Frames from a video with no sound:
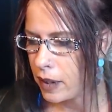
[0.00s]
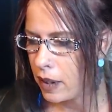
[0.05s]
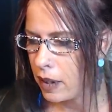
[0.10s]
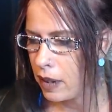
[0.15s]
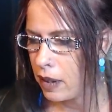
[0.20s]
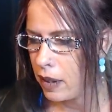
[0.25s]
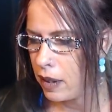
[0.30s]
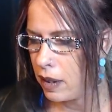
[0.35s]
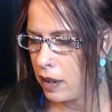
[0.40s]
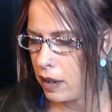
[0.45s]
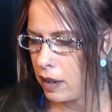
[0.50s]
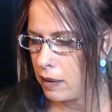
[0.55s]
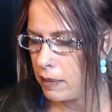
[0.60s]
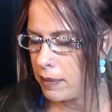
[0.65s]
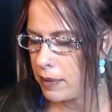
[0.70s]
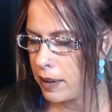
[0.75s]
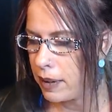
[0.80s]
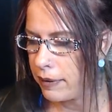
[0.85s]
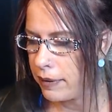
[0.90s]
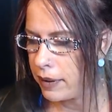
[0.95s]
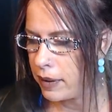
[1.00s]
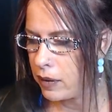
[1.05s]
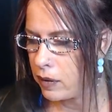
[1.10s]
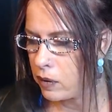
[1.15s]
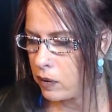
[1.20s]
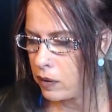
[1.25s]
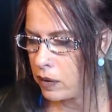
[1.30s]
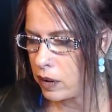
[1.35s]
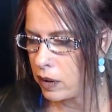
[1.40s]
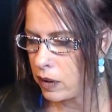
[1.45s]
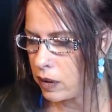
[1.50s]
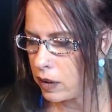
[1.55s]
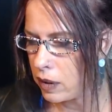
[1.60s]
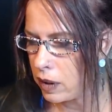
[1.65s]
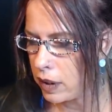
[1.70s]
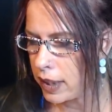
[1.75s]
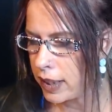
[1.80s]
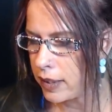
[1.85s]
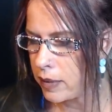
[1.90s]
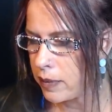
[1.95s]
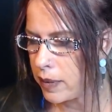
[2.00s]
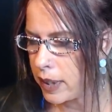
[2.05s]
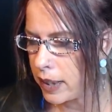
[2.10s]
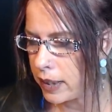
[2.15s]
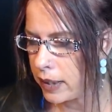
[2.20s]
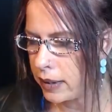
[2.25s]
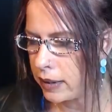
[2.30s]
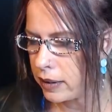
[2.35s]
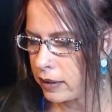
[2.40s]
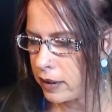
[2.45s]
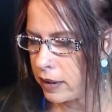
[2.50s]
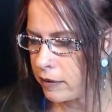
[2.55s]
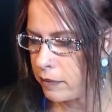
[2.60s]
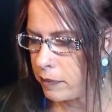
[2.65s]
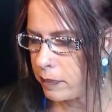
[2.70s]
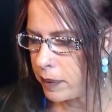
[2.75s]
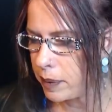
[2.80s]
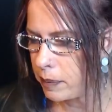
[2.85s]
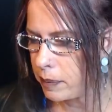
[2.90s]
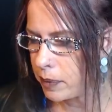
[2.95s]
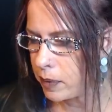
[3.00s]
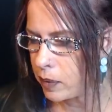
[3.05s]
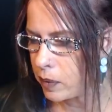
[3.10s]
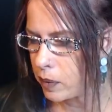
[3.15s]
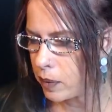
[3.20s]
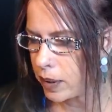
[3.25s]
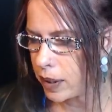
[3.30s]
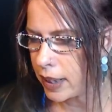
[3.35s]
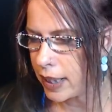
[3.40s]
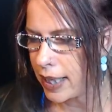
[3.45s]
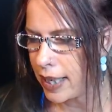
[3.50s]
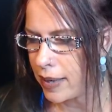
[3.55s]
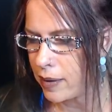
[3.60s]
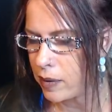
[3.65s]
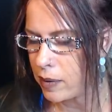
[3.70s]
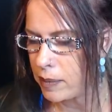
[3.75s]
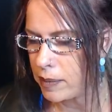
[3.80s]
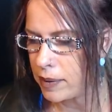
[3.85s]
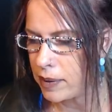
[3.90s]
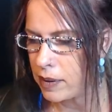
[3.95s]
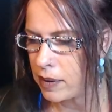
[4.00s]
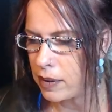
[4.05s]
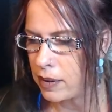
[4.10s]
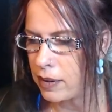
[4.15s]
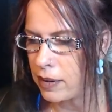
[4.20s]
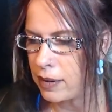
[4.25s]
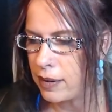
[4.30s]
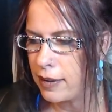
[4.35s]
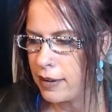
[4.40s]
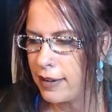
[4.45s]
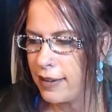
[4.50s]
Um, love it, own it, girl. That's what I love. People who are accountable.